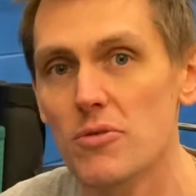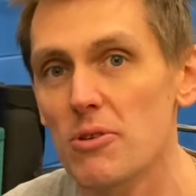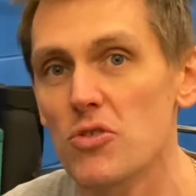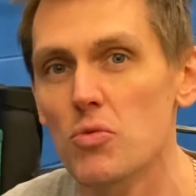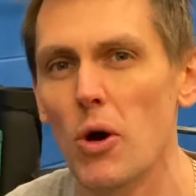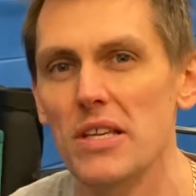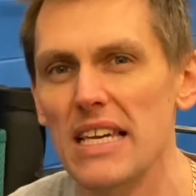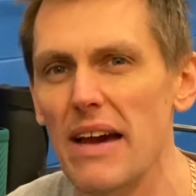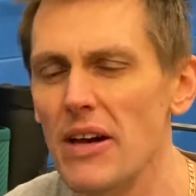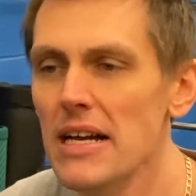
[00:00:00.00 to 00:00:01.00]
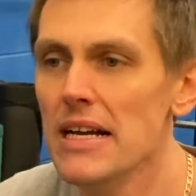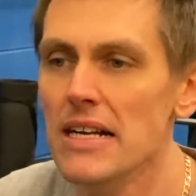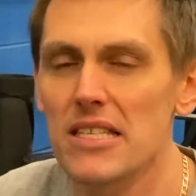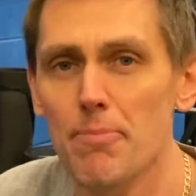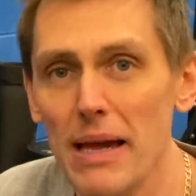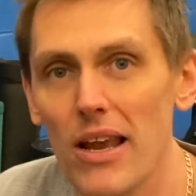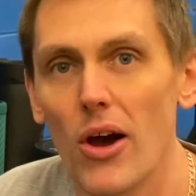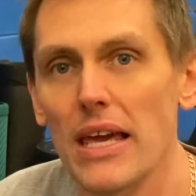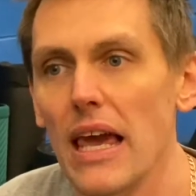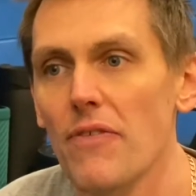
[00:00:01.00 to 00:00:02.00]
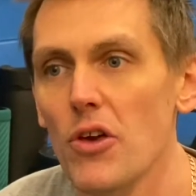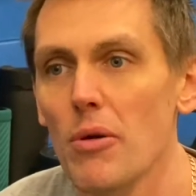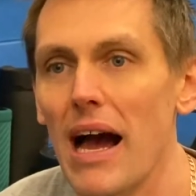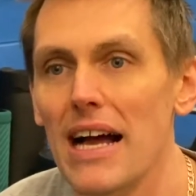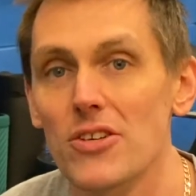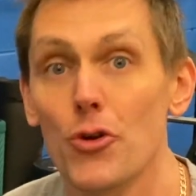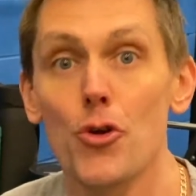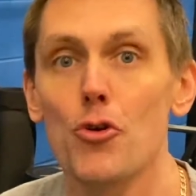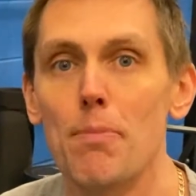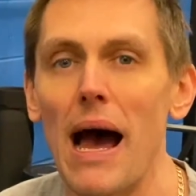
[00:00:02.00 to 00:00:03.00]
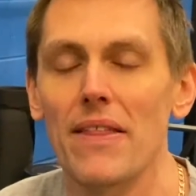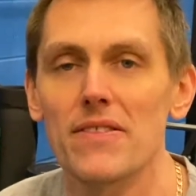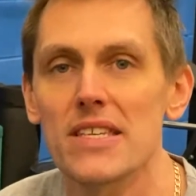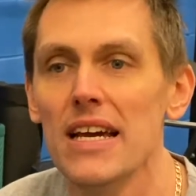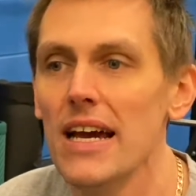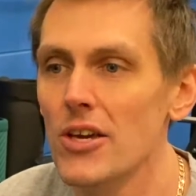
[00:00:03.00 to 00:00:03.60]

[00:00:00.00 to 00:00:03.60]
muscles work together. It's a bit like if you had a new band,